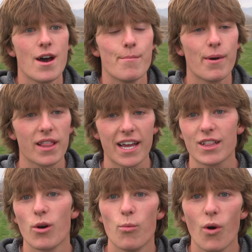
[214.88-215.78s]
but
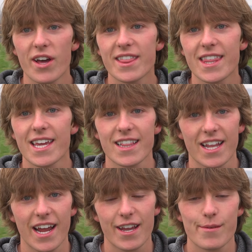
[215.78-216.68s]
like the one thing
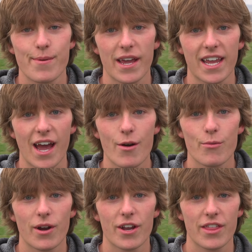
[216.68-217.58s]
that I could pick out
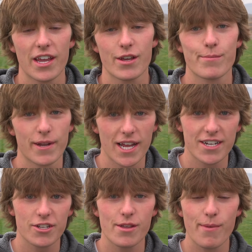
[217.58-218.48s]
where they could
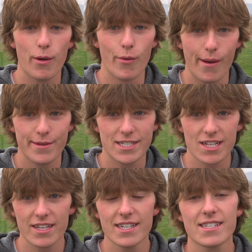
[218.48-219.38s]
potentially be women's
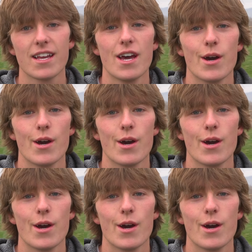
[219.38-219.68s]
cleats